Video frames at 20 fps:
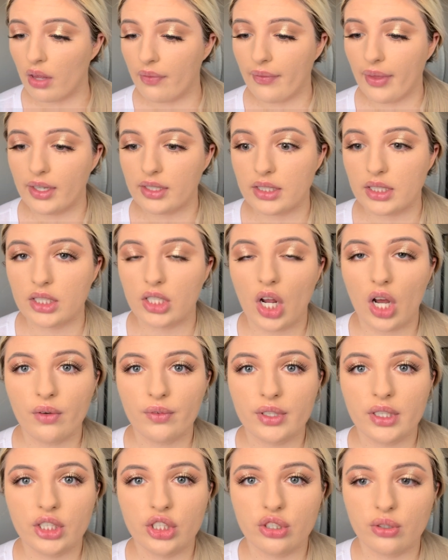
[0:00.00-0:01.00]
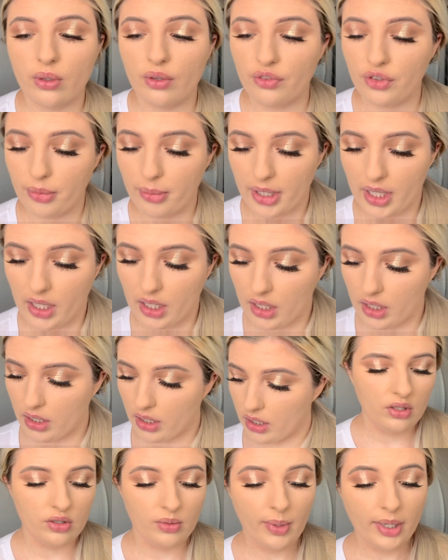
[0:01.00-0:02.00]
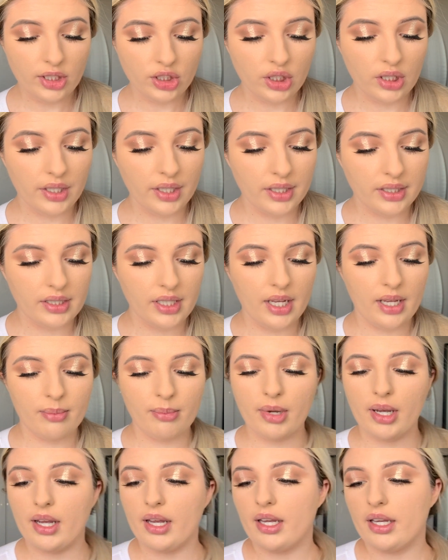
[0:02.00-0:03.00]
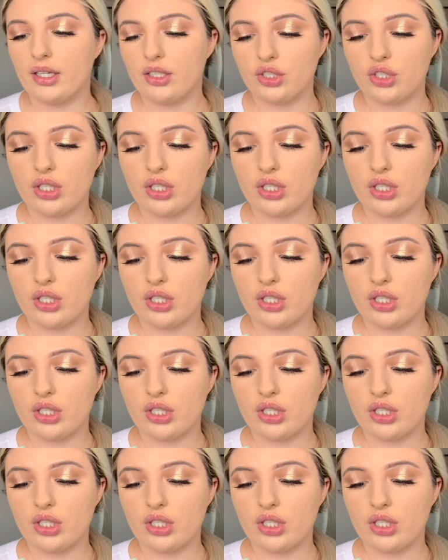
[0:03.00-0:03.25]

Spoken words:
That did not really do it for me. So I'm actually gonna take my